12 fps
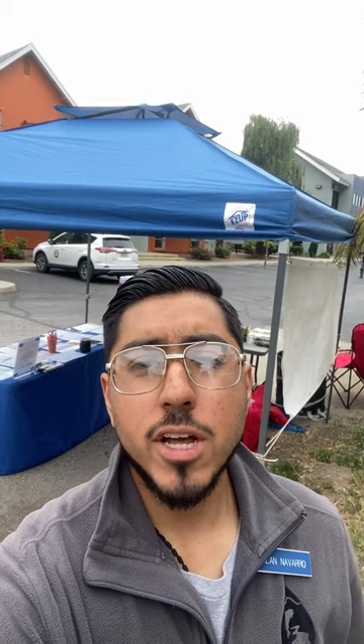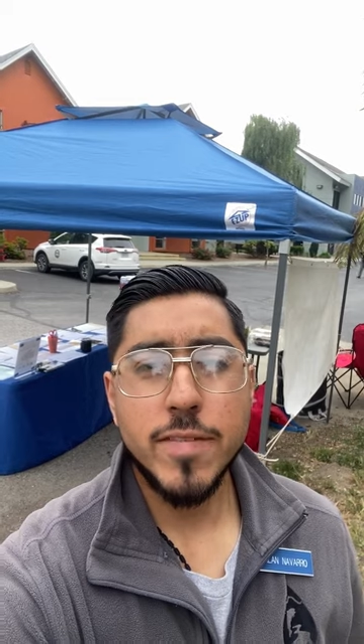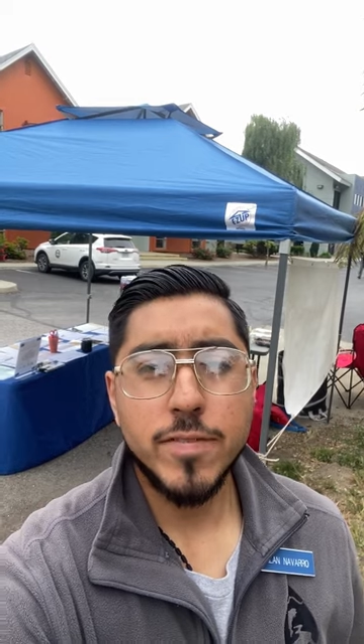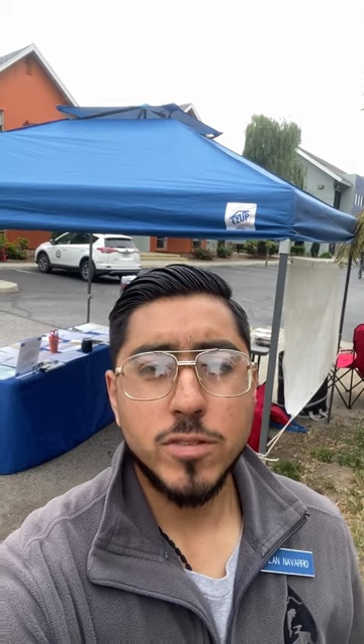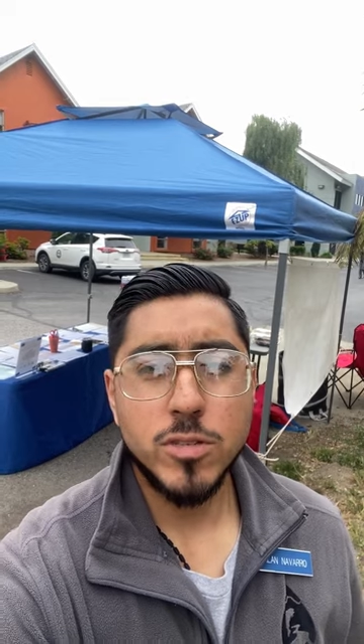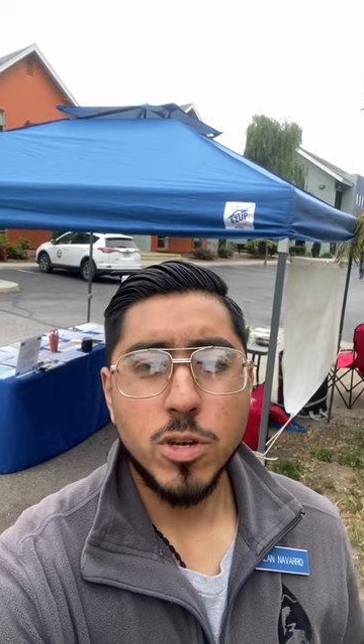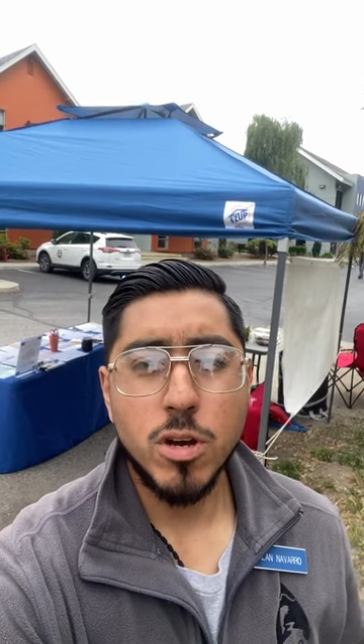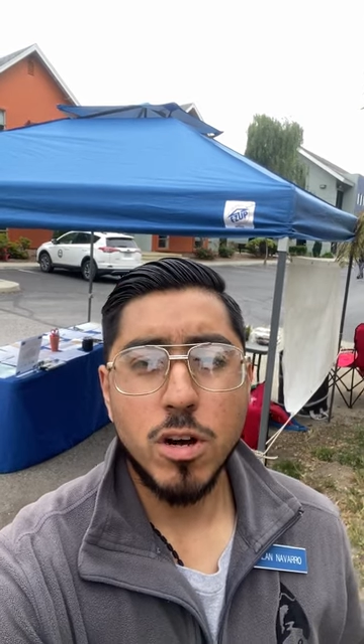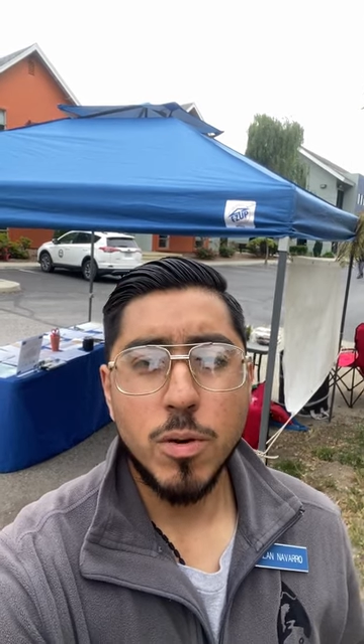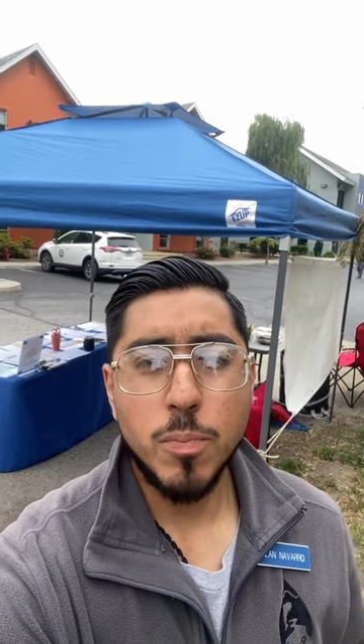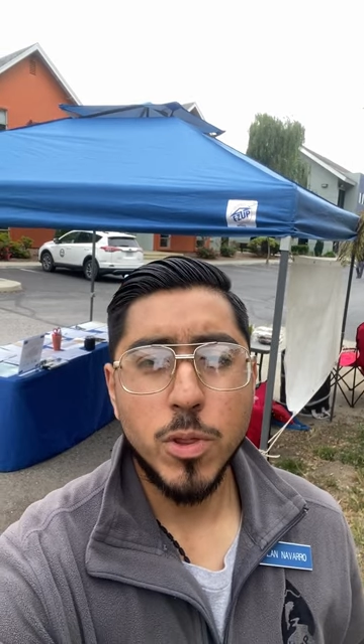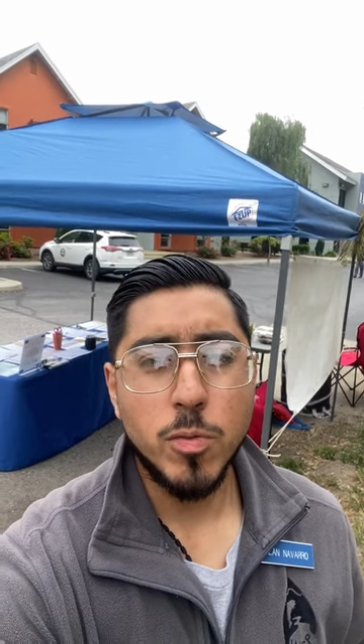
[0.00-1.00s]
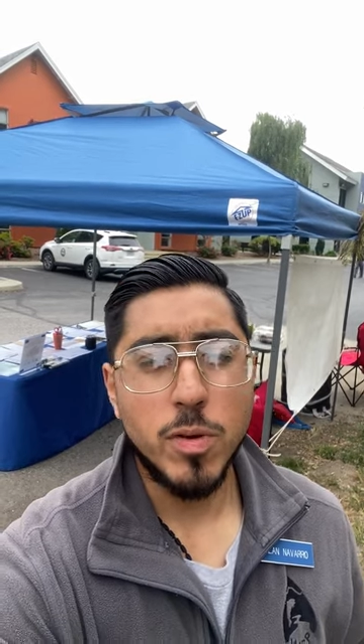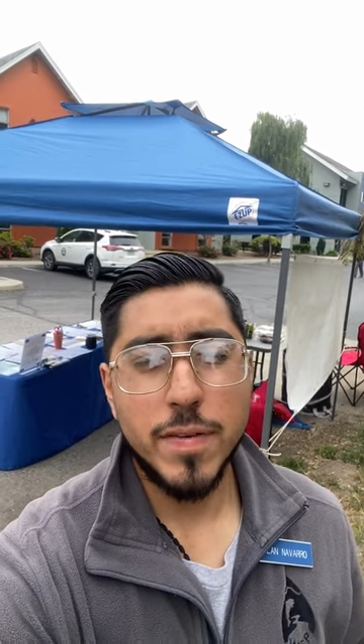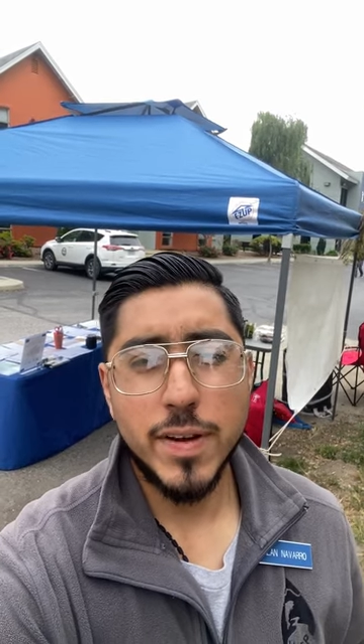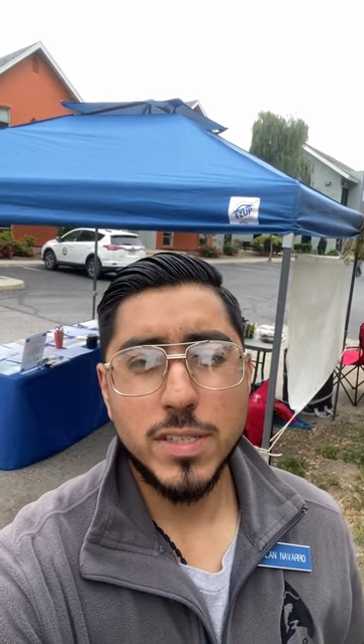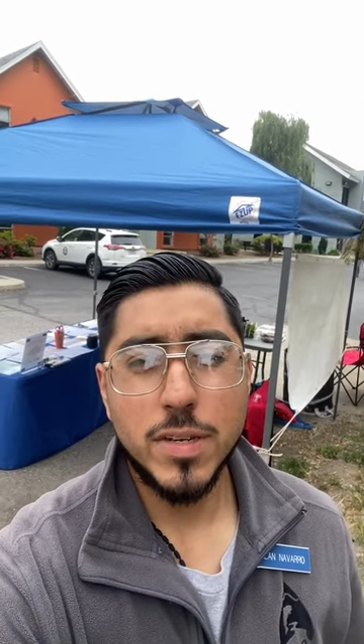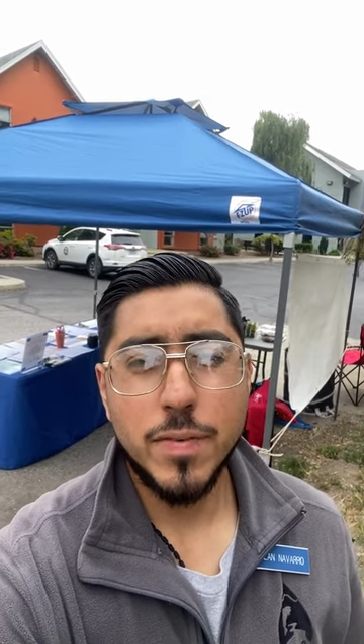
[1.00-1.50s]
left to go help with the wave
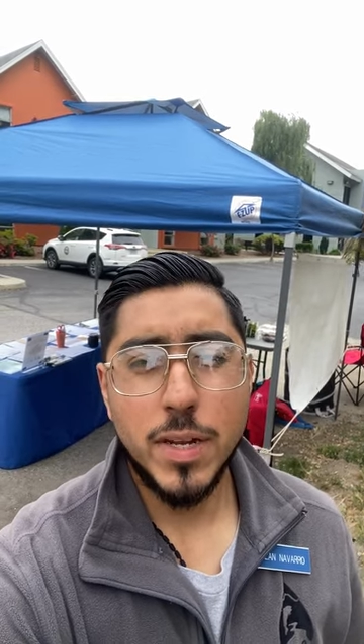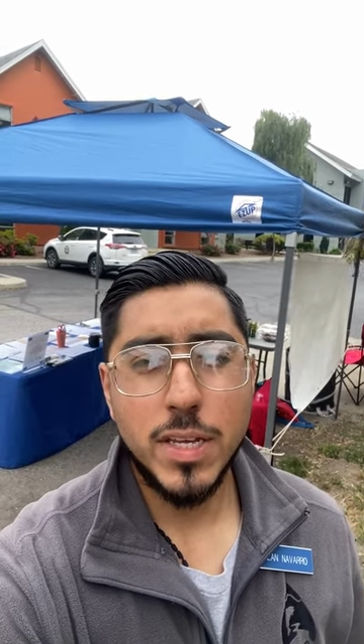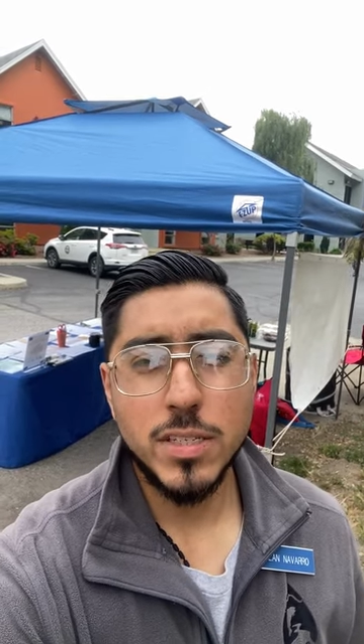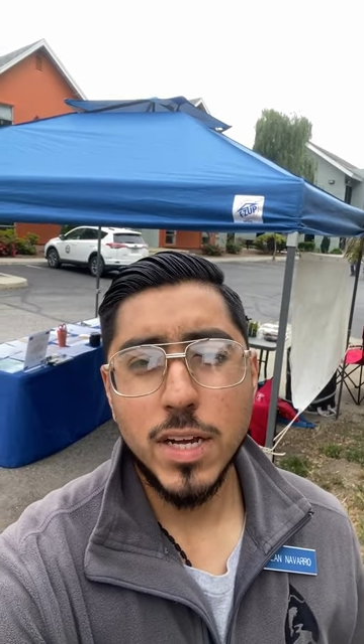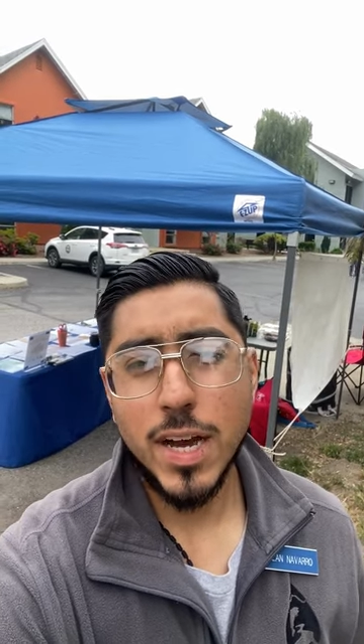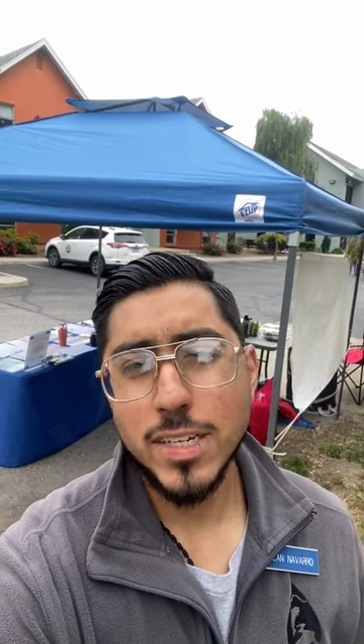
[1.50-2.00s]
activities,